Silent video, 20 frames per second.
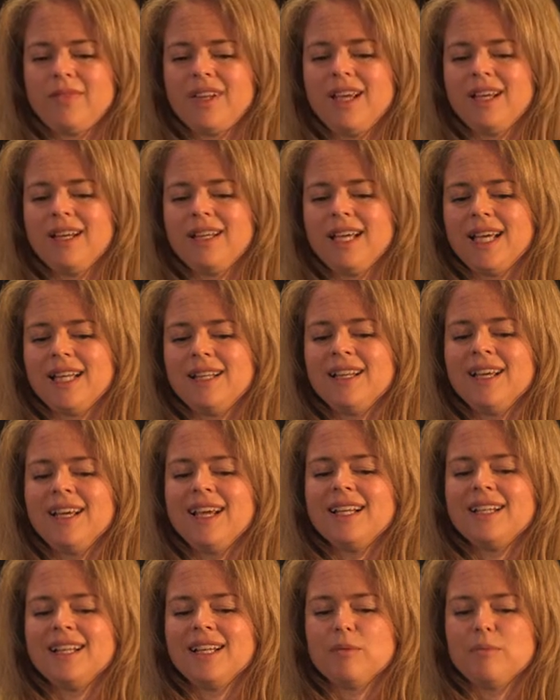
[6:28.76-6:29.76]
And again,
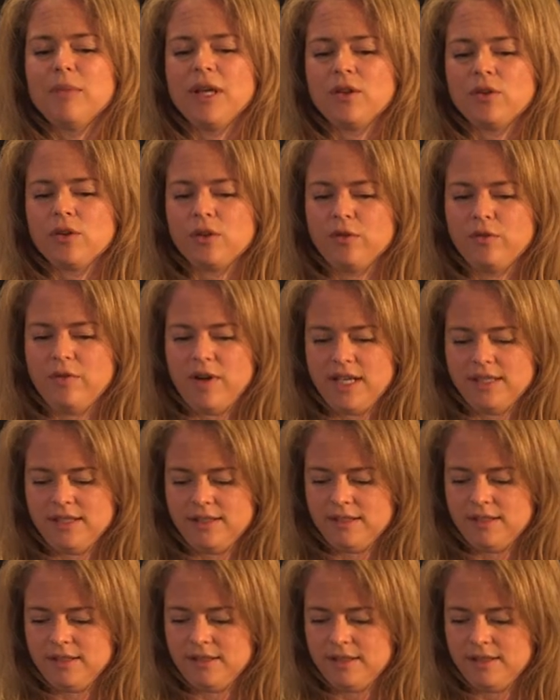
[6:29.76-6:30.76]
that a medical
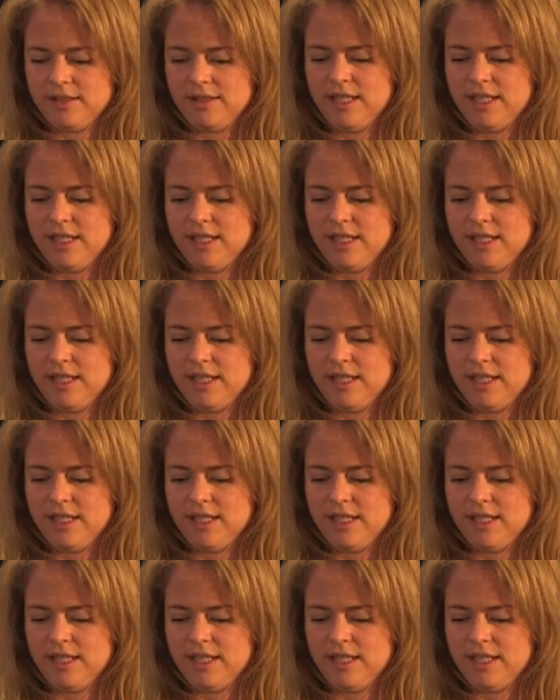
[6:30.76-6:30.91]
devices